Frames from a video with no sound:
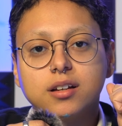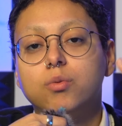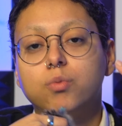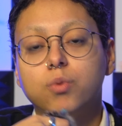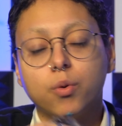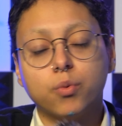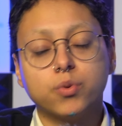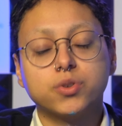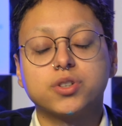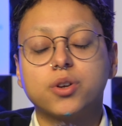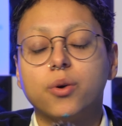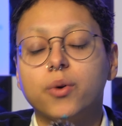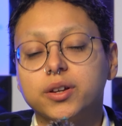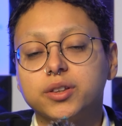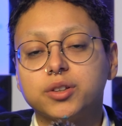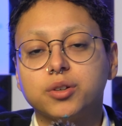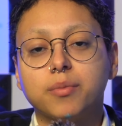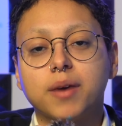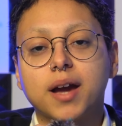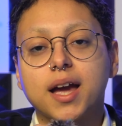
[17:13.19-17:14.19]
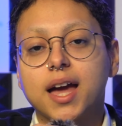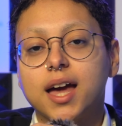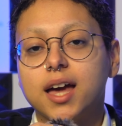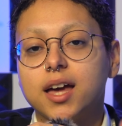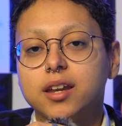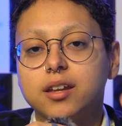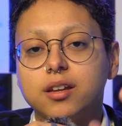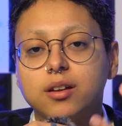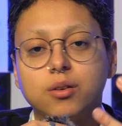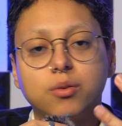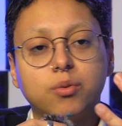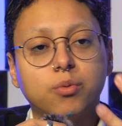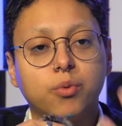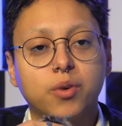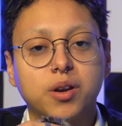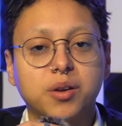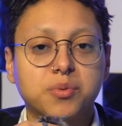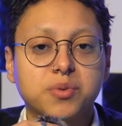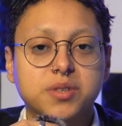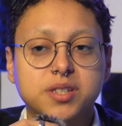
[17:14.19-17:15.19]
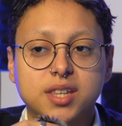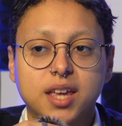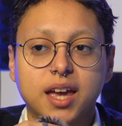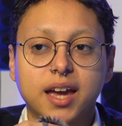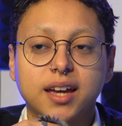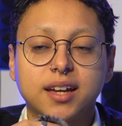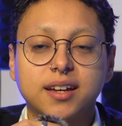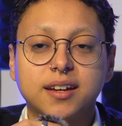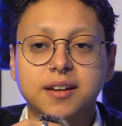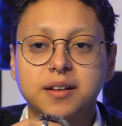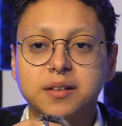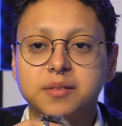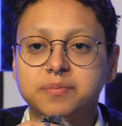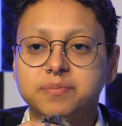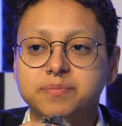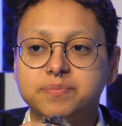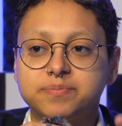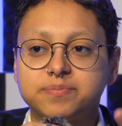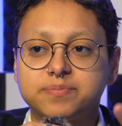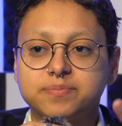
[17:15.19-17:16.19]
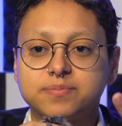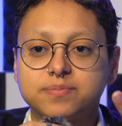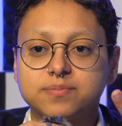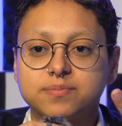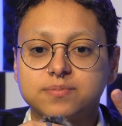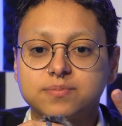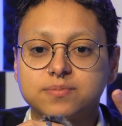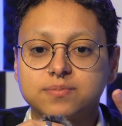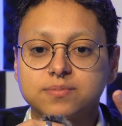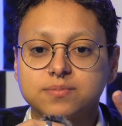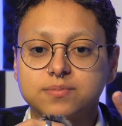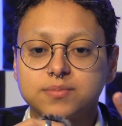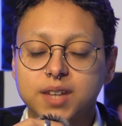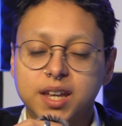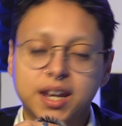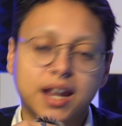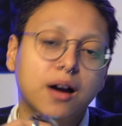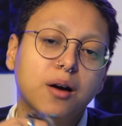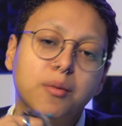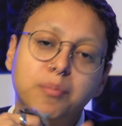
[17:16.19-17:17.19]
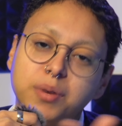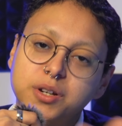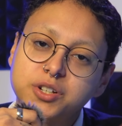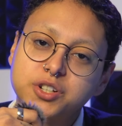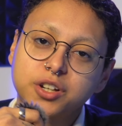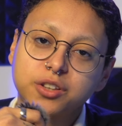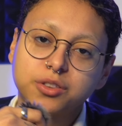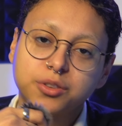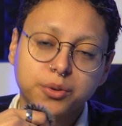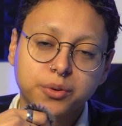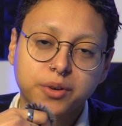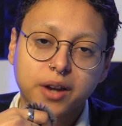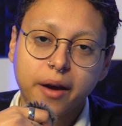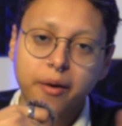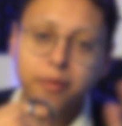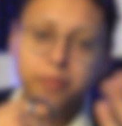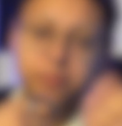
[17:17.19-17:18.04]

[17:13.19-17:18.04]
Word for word: what was going through my head, what it was like, and how I'm pushing through now.